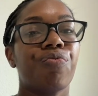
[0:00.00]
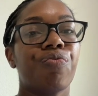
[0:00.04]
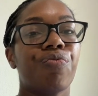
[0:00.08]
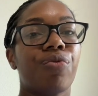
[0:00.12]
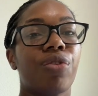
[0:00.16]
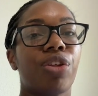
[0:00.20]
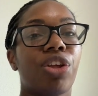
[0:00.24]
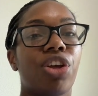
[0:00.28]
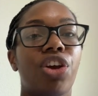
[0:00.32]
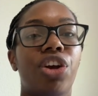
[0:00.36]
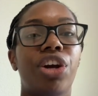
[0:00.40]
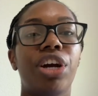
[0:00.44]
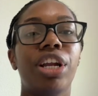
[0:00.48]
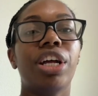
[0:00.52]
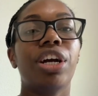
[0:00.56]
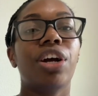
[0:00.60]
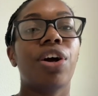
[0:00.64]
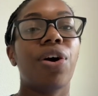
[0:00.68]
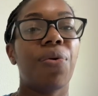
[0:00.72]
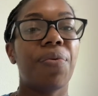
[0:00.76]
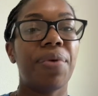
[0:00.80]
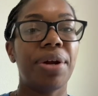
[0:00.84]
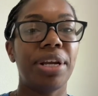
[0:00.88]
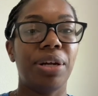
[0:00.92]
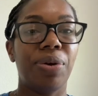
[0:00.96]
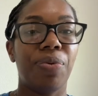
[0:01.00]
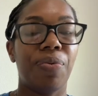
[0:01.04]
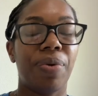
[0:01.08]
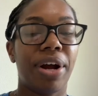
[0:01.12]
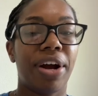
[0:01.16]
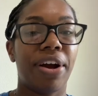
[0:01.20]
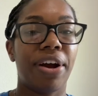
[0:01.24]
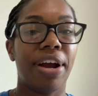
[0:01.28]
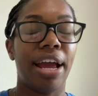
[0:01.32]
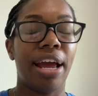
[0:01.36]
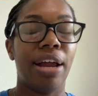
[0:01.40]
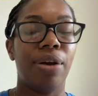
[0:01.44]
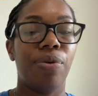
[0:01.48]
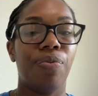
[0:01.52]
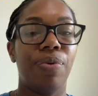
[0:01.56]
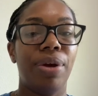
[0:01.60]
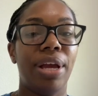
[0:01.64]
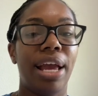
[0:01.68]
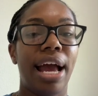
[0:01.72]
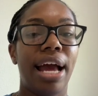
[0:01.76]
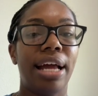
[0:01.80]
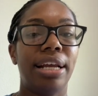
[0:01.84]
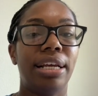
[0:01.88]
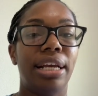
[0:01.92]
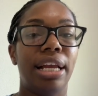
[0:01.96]
you couldn't go anywhere, and we
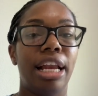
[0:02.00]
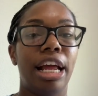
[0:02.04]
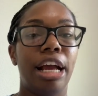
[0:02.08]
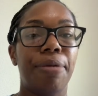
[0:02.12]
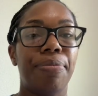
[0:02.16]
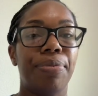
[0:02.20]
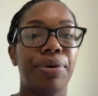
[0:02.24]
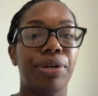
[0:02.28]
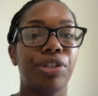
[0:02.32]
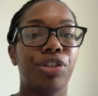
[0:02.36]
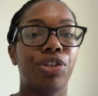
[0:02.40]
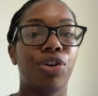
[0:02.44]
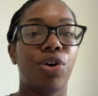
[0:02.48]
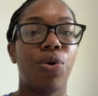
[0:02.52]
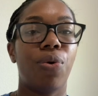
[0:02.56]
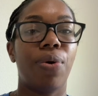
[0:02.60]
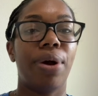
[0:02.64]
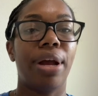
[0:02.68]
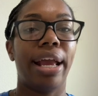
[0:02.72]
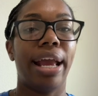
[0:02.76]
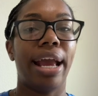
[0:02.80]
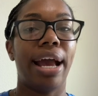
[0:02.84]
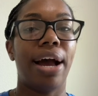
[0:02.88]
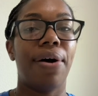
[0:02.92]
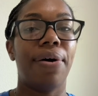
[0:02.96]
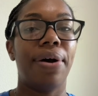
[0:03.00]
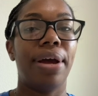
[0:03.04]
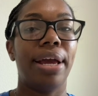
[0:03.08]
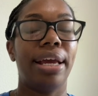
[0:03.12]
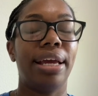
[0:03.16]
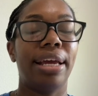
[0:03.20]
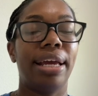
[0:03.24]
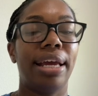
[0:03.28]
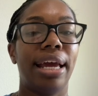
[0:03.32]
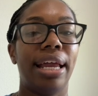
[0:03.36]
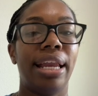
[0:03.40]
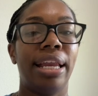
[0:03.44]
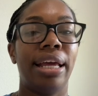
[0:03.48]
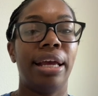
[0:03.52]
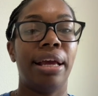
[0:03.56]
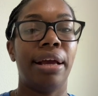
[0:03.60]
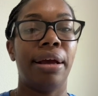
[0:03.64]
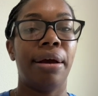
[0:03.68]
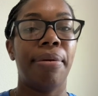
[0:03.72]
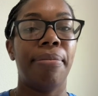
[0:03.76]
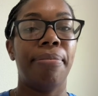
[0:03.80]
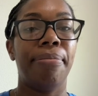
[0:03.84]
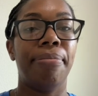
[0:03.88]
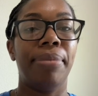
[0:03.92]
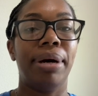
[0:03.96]
had neighbors going out and
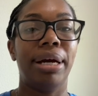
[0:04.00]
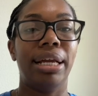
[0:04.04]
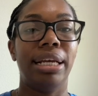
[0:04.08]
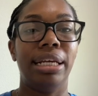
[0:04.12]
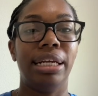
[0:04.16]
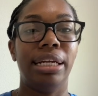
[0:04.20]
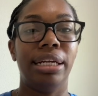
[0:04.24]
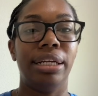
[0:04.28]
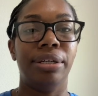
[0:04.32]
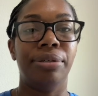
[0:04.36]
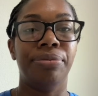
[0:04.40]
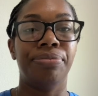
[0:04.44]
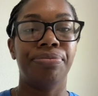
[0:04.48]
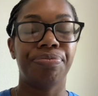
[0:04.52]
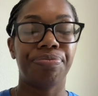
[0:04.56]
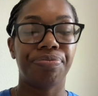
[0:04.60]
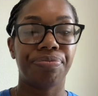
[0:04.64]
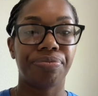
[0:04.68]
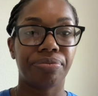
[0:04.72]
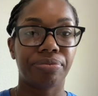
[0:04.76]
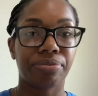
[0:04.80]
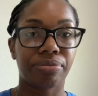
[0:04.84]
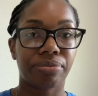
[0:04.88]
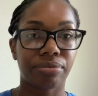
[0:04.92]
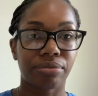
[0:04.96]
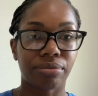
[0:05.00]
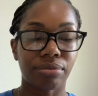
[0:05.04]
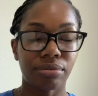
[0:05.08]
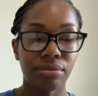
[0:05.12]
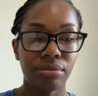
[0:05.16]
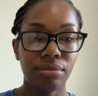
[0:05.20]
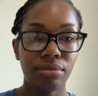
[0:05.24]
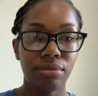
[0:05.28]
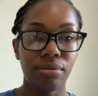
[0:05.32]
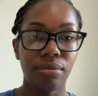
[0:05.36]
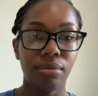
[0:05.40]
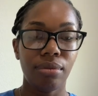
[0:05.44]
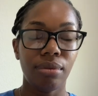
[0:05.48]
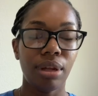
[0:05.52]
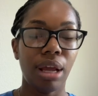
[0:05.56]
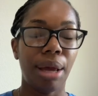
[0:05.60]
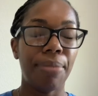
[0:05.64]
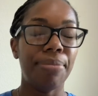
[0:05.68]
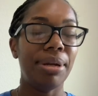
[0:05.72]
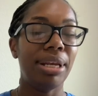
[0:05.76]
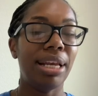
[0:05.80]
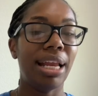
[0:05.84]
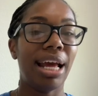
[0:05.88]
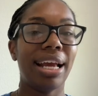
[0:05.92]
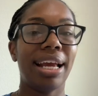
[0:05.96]
getting money.
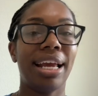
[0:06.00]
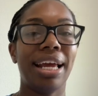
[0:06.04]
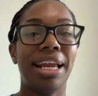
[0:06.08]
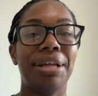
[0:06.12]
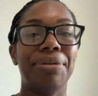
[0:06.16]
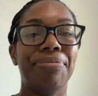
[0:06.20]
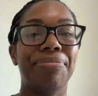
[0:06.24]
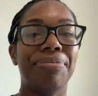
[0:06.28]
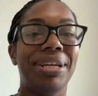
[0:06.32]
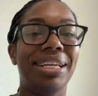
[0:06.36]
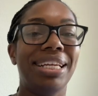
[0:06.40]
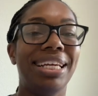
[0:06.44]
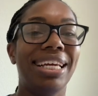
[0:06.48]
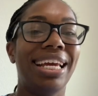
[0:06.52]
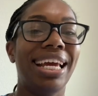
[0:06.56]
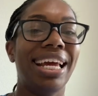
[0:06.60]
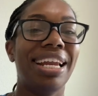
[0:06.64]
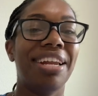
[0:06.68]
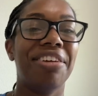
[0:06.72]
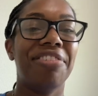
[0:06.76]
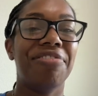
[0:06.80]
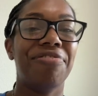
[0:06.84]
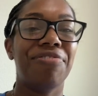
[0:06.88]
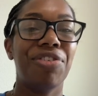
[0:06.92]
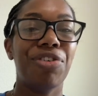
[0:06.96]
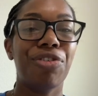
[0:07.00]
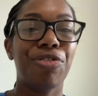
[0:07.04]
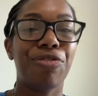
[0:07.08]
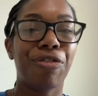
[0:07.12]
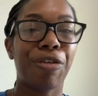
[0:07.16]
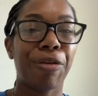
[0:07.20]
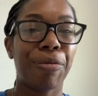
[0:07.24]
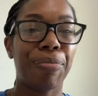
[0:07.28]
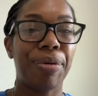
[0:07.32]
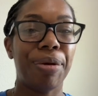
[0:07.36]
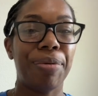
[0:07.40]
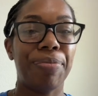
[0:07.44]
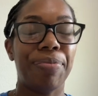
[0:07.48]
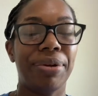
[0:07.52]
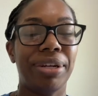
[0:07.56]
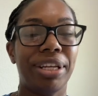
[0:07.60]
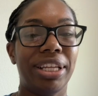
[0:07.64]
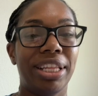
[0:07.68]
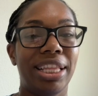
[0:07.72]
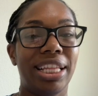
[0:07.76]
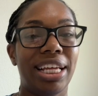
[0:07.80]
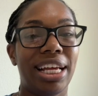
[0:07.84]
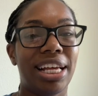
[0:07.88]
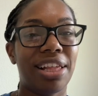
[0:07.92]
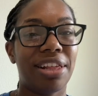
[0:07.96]
Not getting money, getting food for people
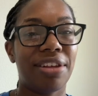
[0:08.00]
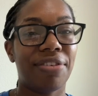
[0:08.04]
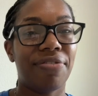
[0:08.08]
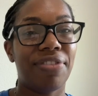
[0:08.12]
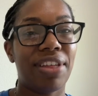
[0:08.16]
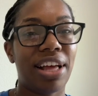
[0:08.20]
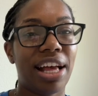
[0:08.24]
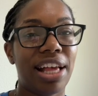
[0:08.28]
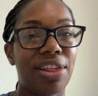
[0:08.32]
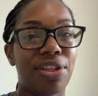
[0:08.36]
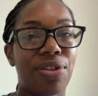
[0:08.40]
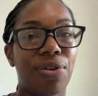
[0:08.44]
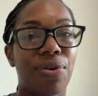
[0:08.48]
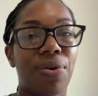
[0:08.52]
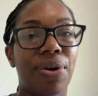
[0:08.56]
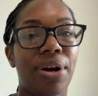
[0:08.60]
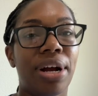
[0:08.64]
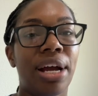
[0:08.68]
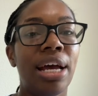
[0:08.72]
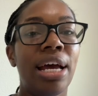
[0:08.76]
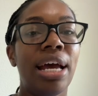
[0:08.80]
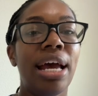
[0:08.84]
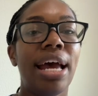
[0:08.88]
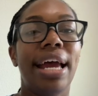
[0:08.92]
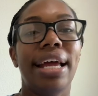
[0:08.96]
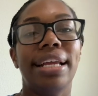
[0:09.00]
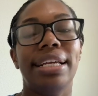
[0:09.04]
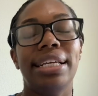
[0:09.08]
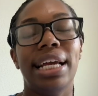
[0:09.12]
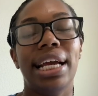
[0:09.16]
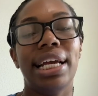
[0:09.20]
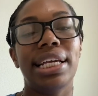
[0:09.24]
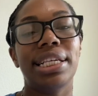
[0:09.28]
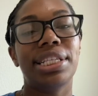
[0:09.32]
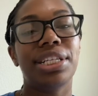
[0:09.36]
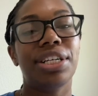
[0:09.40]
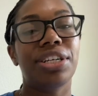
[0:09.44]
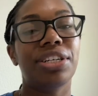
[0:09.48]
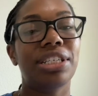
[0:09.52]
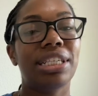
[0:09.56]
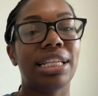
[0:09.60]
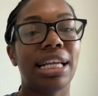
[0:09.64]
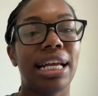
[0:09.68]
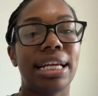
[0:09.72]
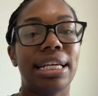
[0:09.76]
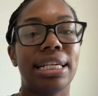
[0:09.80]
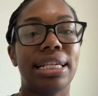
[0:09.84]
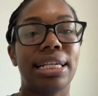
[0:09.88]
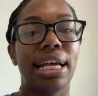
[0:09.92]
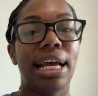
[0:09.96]
and things of that sort. And yes, there's
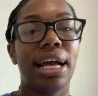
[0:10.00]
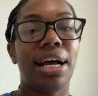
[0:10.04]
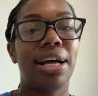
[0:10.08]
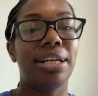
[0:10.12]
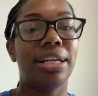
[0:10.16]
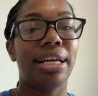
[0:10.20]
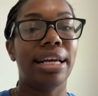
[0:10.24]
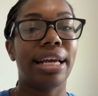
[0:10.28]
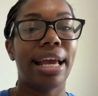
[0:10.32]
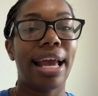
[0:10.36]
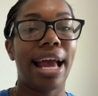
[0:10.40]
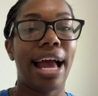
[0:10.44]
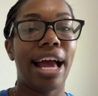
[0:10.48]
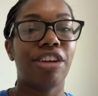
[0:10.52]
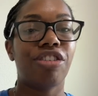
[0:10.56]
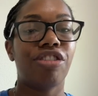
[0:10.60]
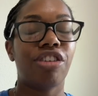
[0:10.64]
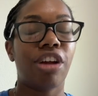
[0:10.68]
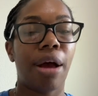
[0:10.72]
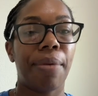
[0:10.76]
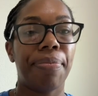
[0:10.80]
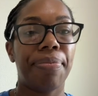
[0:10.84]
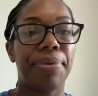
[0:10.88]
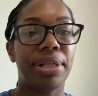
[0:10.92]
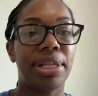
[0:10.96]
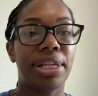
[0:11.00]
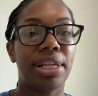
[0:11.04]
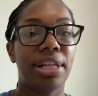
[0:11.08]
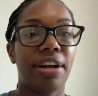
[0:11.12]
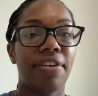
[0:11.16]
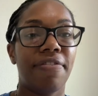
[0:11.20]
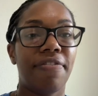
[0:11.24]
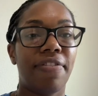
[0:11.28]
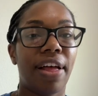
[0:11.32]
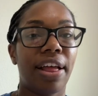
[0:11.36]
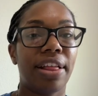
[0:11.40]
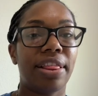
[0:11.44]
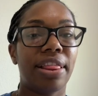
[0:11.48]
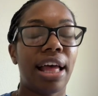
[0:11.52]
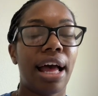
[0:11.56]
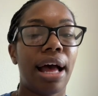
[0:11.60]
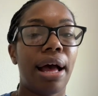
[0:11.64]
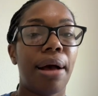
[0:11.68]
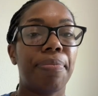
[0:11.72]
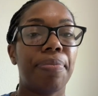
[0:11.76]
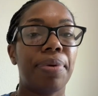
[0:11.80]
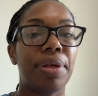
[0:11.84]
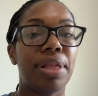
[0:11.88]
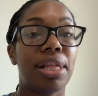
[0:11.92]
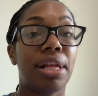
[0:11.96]
like Zelle and Cash App and stuff like
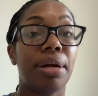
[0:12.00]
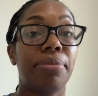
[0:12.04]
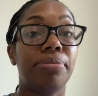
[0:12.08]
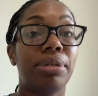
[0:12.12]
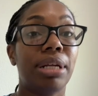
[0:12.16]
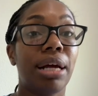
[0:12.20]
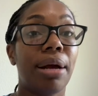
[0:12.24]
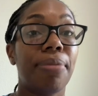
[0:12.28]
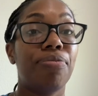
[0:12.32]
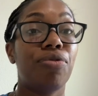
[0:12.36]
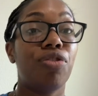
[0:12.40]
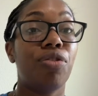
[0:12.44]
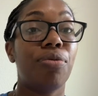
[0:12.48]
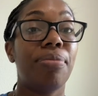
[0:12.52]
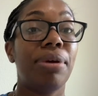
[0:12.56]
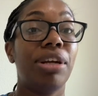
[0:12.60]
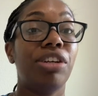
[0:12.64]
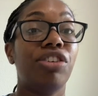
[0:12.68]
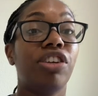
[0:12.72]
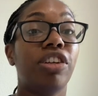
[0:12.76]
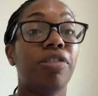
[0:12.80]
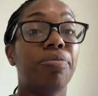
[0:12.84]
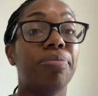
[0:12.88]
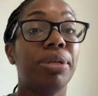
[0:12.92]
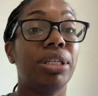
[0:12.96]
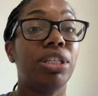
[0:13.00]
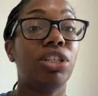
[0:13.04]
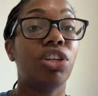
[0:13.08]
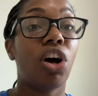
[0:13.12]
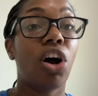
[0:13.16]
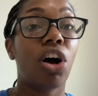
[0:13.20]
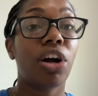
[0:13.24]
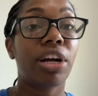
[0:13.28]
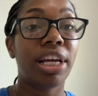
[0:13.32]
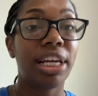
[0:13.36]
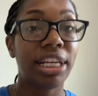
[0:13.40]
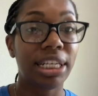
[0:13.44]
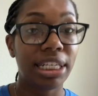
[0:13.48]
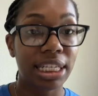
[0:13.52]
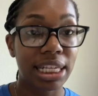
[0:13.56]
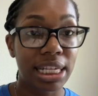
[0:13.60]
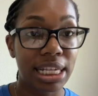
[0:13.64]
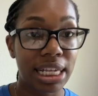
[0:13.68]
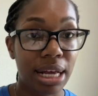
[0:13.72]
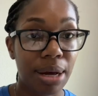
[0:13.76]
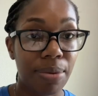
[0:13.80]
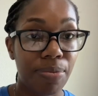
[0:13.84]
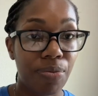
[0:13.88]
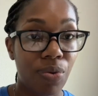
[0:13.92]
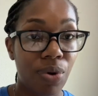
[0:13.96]
that, but sometimes you may just be talking to
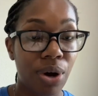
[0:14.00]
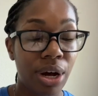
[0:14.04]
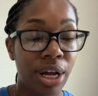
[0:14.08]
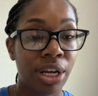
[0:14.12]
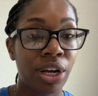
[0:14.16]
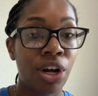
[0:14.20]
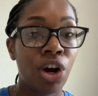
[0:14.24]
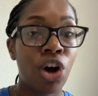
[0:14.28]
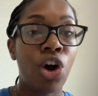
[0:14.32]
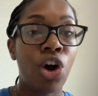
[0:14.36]
someone,